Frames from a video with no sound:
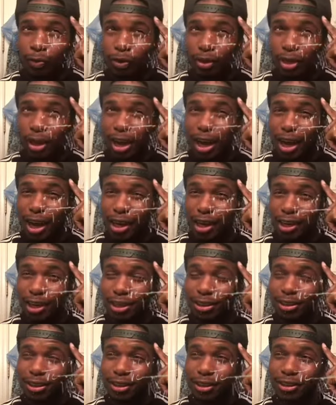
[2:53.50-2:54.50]

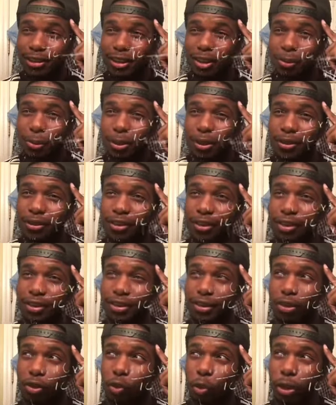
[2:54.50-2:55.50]
Calculation six plus six is
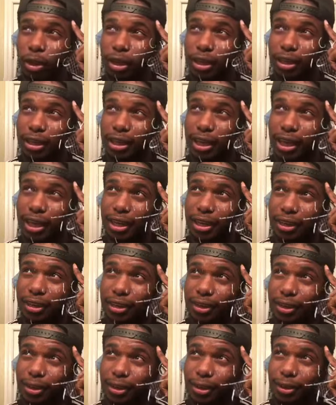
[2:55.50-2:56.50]
twenty-nine.
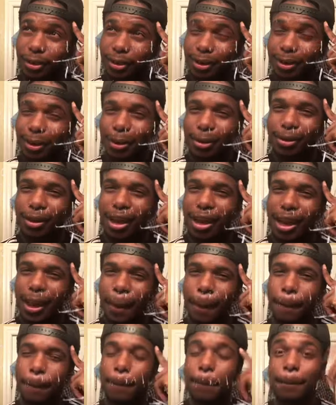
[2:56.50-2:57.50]
So I like,
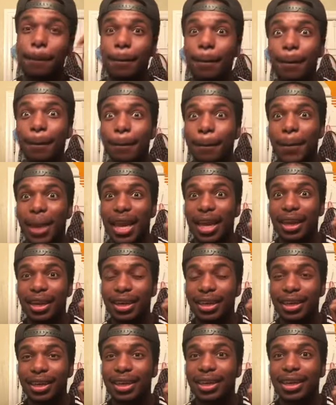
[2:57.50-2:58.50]

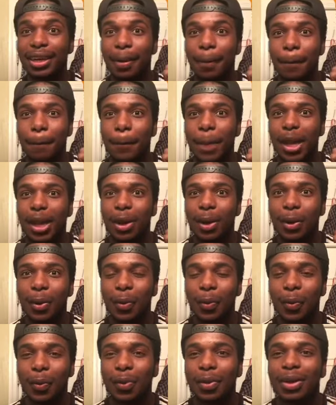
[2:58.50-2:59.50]
bing, bingo,
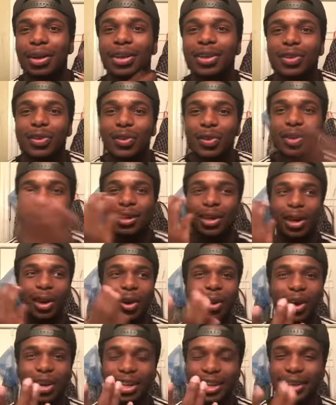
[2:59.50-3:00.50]

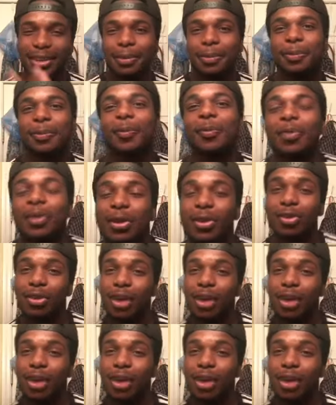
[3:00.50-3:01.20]
got it. So I